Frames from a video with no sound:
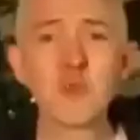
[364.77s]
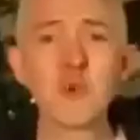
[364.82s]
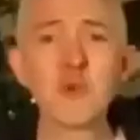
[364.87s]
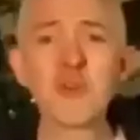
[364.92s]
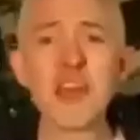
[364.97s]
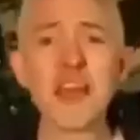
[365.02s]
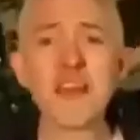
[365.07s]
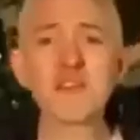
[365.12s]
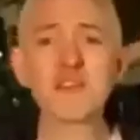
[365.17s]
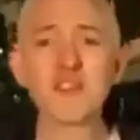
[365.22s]
You
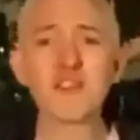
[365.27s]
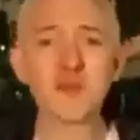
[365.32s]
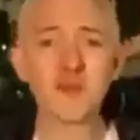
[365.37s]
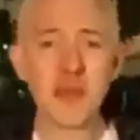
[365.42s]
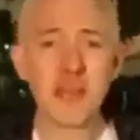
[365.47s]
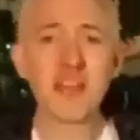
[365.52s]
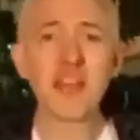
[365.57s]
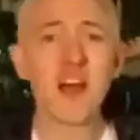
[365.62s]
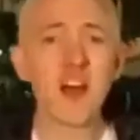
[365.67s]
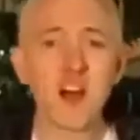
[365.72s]
won't have to
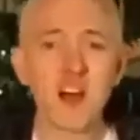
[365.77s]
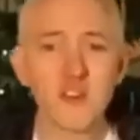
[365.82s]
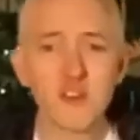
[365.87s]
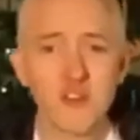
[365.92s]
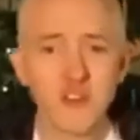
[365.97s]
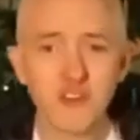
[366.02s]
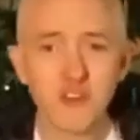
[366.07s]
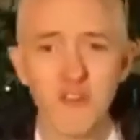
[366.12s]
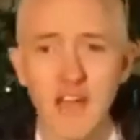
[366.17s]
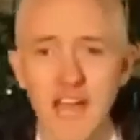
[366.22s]
spend
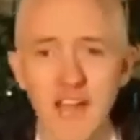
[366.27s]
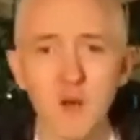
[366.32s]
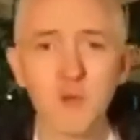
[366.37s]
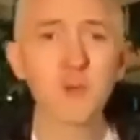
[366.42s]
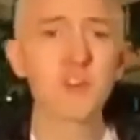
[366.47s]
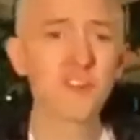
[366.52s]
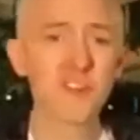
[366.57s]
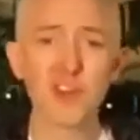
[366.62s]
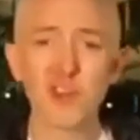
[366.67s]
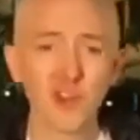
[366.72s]
hundreds of
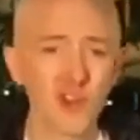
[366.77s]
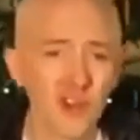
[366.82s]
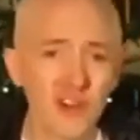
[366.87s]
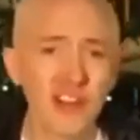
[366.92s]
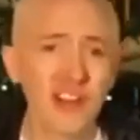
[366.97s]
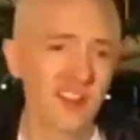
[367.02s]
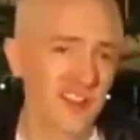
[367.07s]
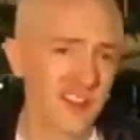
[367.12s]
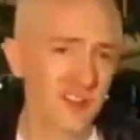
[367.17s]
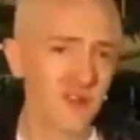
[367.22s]
hours
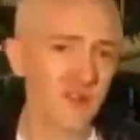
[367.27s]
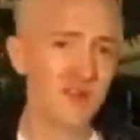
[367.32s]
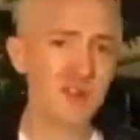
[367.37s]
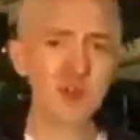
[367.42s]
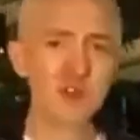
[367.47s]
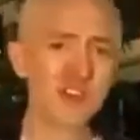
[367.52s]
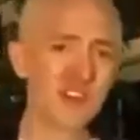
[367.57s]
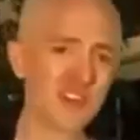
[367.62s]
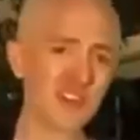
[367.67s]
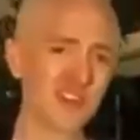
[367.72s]
learning a
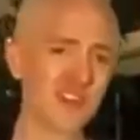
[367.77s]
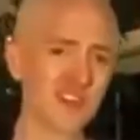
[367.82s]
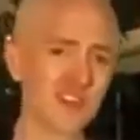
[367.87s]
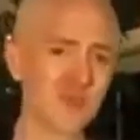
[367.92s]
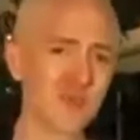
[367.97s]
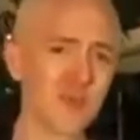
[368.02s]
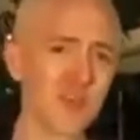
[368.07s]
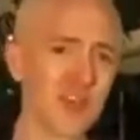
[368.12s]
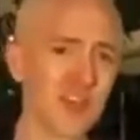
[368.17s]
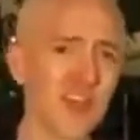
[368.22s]
confusing
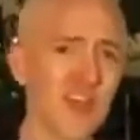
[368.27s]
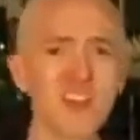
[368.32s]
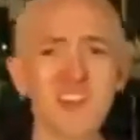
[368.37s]
system.